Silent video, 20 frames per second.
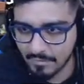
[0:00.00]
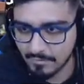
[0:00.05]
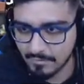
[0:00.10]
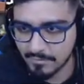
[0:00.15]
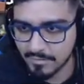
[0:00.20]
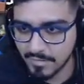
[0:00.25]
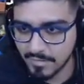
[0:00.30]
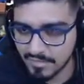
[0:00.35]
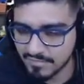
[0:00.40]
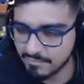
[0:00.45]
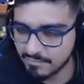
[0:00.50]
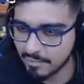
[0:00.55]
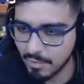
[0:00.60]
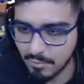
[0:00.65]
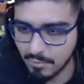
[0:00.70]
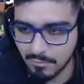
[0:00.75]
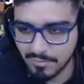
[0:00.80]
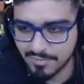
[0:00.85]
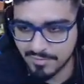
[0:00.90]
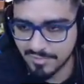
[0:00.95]
Gus, bro.
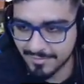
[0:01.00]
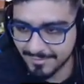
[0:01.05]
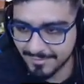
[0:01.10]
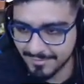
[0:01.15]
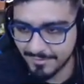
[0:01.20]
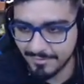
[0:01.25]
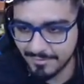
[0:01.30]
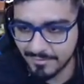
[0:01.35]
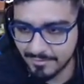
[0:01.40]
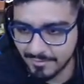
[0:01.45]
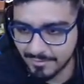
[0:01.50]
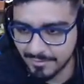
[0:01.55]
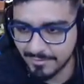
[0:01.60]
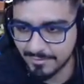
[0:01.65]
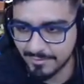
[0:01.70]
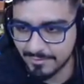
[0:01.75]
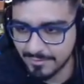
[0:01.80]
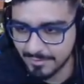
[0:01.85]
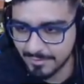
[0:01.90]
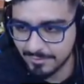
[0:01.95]
Dude, dude,
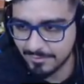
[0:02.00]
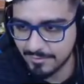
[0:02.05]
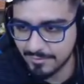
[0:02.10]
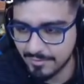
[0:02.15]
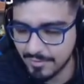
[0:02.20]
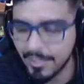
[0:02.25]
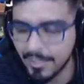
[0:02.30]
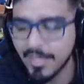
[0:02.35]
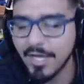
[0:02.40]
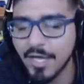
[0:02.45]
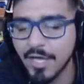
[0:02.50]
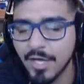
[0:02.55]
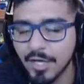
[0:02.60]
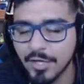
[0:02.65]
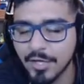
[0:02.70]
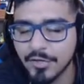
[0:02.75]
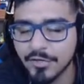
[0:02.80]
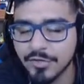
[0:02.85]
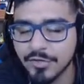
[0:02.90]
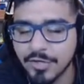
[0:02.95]
dude
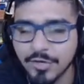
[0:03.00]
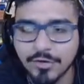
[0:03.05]
dude.